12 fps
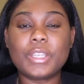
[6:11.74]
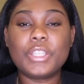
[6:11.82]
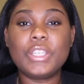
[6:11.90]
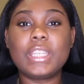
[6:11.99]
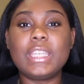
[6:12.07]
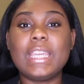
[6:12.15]

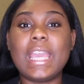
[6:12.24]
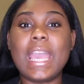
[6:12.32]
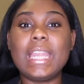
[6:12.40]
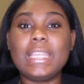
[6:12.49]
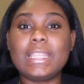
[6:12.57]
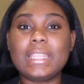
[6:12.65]
You can eat
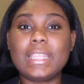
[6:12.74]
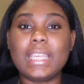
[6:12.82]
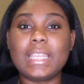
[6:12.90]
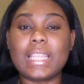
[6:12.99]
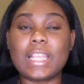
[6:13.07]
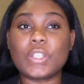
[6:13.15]

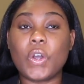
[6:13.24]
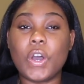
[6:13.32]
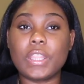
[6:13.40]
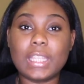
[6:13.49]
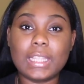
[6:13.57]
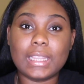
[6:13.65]
anything that's
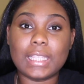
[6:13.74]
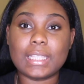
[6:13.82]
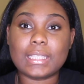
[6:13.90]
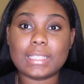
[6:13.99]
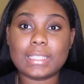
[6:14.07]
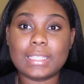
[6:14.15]
on the
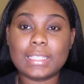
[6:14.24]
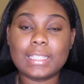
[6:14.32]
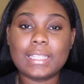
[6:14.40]
list.